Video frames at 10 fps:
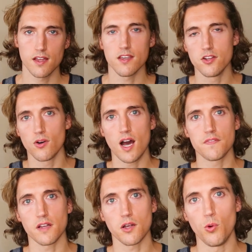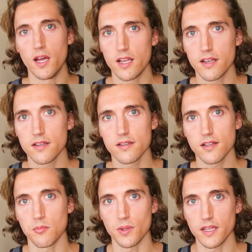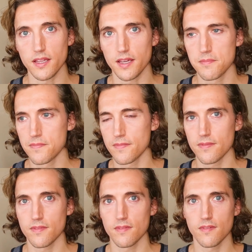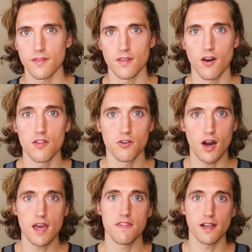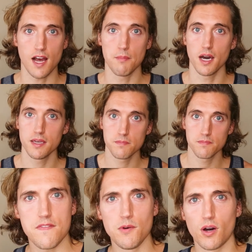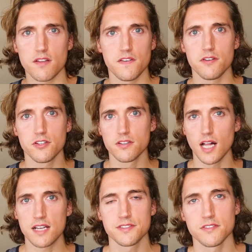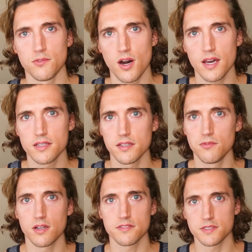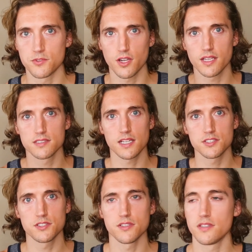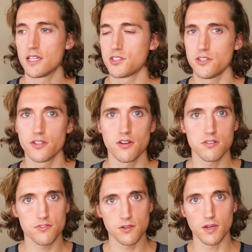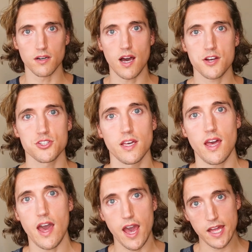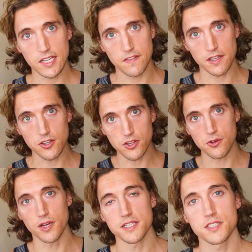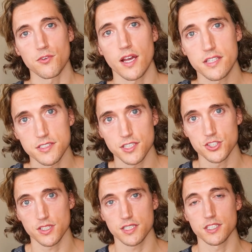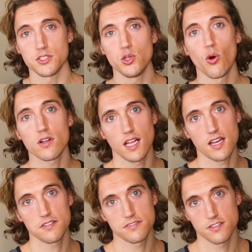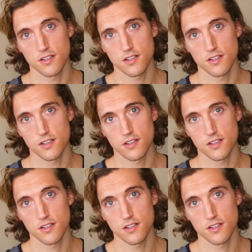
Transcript: You don't have to quit it completely. Although I think I might. If you want a few glasses of wine, you want some drinks, that's your own free will. Actually, anything you do is the right decision because it's your life.